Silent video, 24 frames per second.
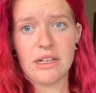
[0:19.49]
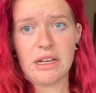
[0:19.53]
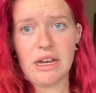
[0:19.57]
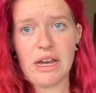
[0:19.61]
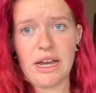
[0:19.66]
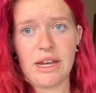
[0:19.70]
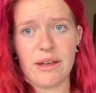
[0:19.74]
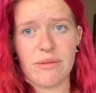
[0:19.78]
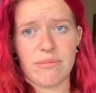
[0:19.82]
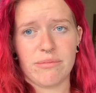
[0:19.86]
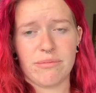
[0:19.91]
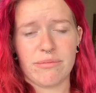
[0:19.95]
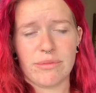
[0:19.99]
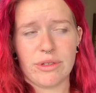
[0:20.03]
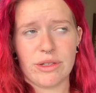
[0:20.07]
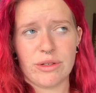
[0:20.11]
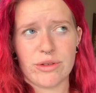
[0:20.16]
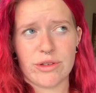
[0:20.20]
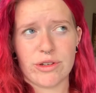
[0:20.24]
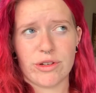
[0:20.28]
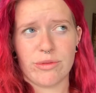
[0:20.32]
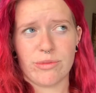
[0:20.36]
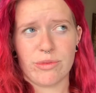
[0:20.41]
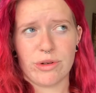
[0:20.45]
I'm used
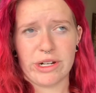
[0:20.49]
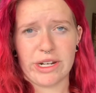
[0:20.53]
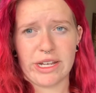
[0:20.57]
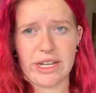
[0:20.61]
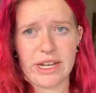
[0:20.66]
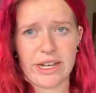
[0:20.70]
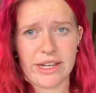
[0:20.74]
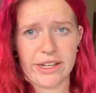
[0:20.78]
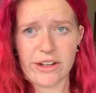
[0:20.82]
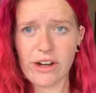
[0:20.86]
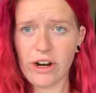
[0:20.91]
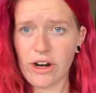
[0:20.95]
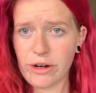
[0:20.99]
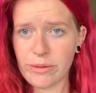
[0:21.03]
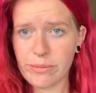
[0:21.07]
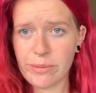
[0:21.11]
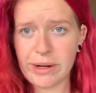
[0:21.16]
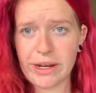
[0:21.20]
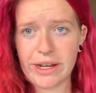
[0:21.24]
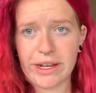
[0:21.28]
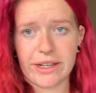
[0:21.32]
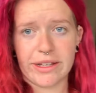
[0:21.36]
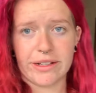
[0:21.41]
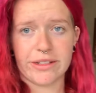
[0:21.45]
to a pretty high carb
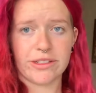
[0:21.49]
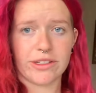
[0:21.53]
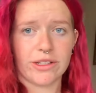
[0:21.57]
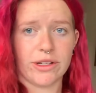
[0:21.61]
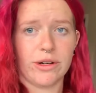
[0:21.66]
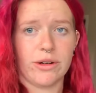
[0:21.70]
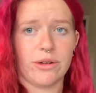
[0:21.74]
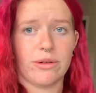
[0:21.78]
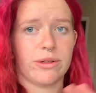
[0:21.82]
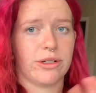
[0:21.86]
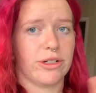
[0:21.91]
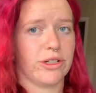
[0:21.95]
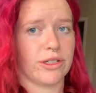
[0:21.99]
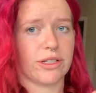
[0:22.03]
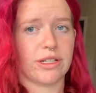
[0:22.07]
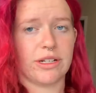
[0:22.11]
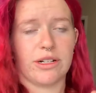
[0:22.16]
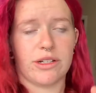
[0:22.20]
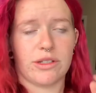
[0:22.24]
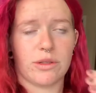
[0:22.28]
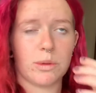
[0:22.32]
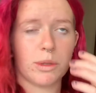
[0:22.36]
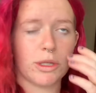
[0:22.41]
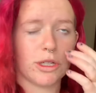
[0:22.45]
diet, so we're just gonna
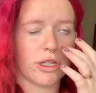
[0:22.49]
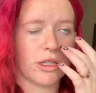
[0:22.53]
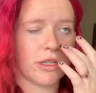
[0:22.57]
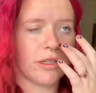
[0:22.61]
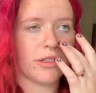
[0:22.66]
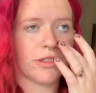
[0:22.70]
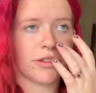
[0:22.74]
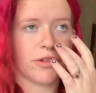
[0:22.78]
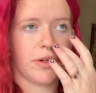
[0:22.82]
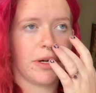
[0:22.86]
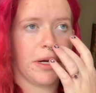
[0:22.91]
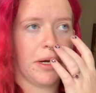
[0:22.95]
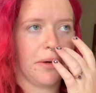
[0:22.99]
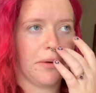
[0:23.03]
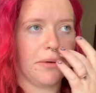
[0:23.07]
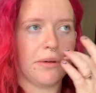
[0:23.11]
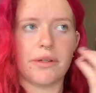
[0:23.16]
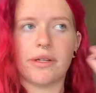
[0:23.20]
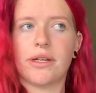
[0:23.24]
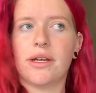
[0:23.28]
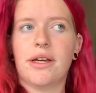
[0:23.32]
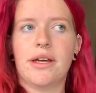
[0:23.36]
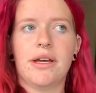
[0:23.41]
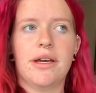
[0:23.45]
switch things around
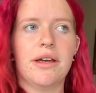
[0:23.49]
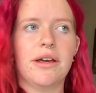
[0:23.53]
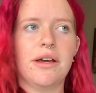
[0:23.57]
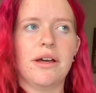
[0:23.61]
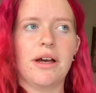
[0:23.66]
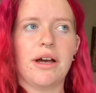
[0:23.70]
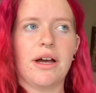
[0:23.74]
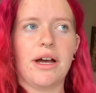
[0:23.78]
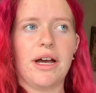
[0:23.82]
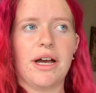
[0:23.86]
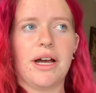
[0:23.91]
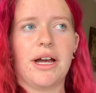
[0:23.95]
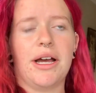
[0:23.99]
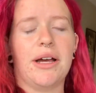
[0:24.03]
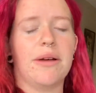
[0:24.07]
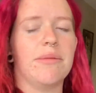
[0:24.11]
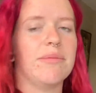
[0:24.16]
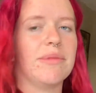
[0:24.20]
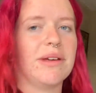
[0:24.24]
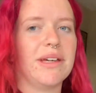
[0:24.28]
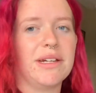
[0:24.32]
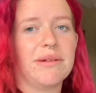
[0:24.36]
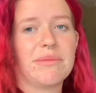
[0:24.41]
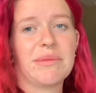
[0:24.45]
um,
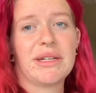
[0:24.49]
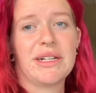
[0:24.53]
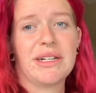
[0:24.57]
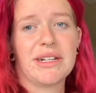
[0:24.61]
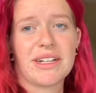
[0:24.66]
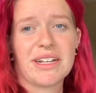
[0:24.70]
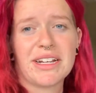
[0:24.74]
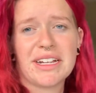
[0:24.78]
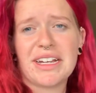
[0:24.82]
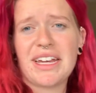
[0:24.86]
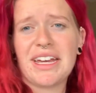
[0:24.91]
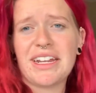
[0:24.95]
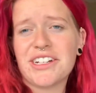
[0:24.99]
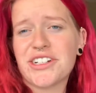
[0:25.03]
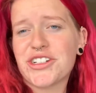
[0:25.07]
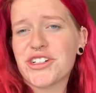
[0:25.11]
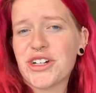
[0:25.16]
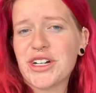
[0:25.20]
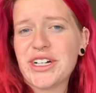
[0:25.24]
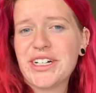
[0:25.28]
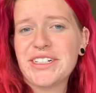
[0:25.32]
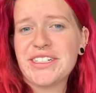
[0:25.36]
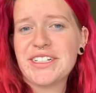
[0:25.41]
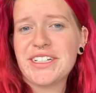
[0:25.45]
and I'm gonna kind of try
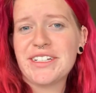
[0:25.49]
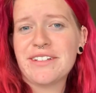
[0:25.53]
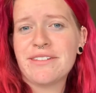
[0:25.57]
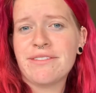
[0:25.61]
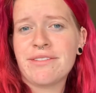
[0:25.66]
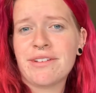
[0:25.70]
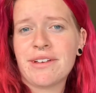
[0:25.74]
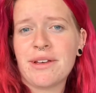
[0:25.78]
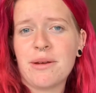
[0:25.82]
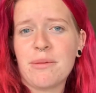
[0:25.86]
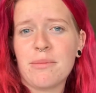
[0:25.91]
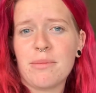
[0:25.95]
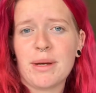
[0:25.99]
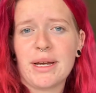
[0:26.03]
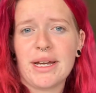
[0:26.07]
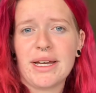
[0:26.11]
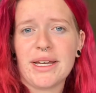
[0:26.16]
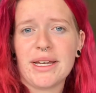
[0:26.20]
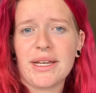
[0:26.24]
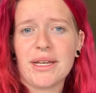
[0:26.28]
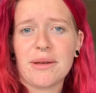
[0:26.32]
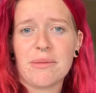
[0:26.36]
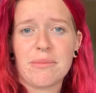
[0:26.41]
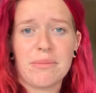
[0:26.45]
to live
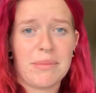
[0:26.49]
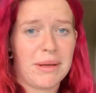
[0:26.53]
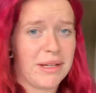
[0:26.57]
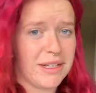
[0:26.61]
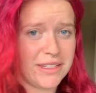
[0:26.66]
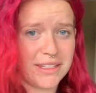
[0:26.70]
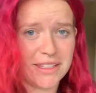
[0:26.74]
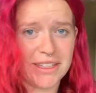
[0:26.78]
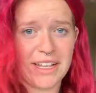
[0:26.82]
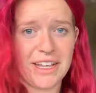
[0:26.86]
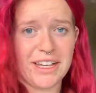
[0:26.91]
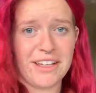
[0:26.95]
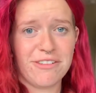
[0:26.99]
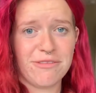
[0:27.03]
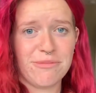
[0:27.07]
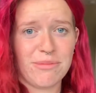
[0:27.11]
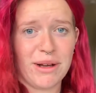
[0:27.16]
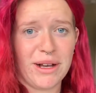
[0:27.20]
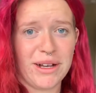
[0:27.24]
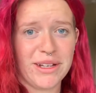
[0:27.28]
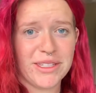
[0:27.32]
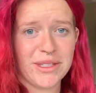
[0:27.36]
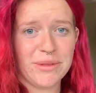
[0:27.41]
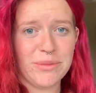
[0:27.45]
my best life
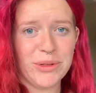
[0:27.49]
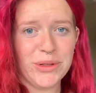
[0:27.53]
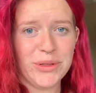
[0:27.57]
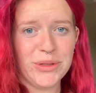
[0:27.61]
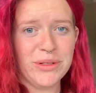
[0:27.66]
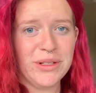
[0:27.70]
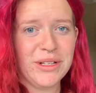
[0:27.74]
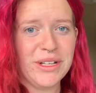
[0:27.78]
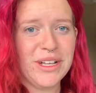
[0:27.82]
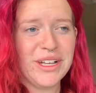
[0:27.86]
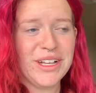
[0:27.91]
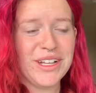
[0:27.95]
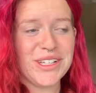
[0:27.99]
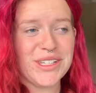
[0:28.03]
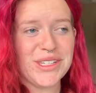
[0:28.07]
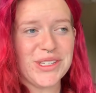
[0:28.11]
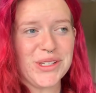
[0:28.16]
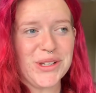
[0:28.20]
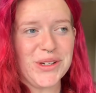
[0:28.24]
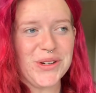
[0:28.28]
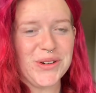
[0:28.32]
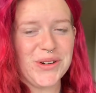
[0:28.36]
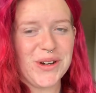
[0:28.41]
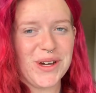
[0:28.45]
possible.
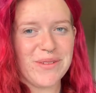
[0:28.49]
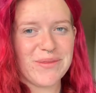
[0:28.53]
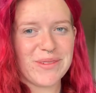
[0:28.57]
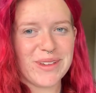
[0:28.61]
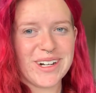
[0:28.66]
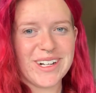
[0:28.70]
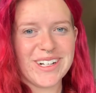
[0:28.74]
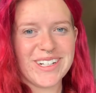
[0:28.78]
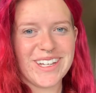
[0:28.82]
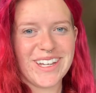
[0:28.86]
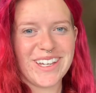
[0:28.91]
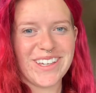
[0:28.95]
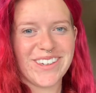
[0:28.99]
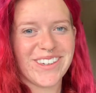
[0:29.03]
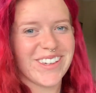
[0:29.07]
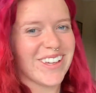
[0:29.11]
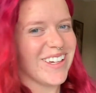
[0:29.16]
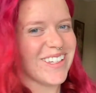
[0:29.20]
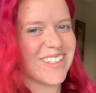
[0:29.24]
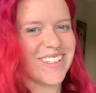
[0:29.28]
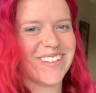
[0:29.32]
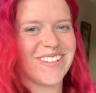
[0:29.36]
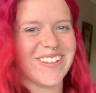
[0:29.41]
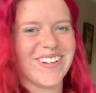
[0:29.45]
So I'm gonna take you
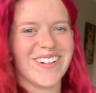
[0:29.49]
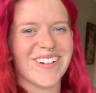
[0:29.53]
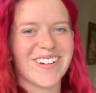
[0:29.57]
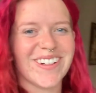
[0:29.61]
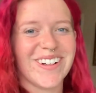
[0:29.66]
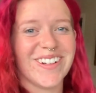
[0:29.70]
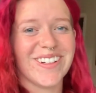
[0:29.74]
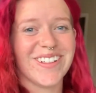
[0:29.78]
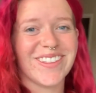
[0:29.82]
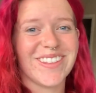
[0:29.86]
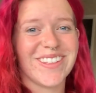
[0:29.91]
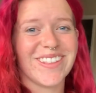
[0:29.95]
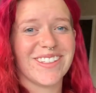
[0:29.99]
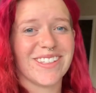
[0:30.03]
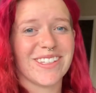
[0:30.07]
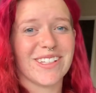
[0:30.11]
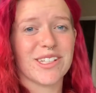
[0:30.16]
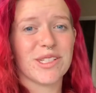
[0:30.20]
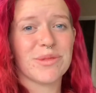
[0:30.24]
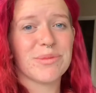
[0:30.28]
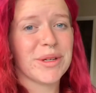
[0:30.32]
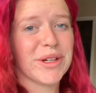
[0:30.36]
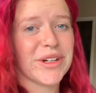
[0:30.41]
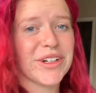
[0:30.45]
guys along on this
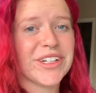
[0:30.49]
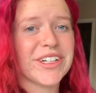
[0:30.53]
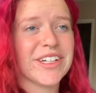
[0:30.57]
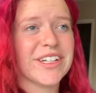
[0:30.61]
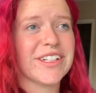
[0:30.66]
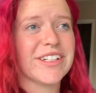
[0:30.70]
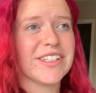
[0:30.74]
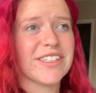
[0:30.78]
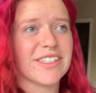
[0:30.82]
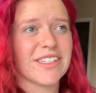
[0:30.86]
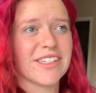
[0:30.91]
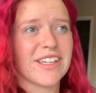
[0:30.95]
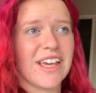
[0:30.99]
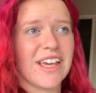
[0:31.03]
experience.